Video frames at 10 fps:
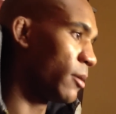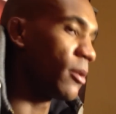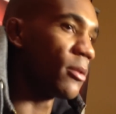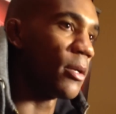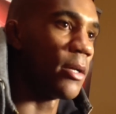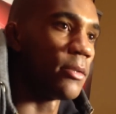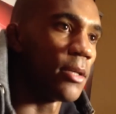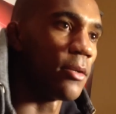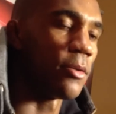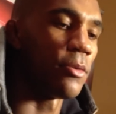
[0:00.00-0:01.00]
Not that I
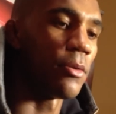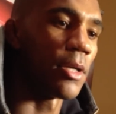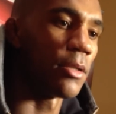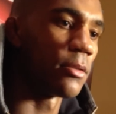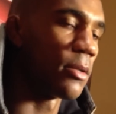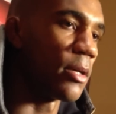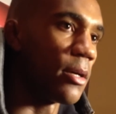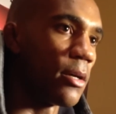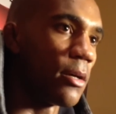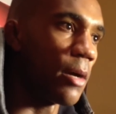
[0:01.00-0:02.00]
intend on doing it.
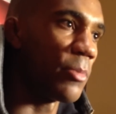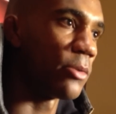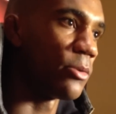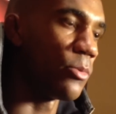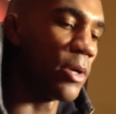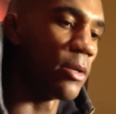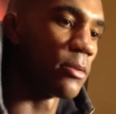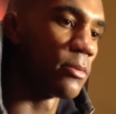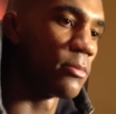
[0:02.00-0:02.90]
I'm here to win,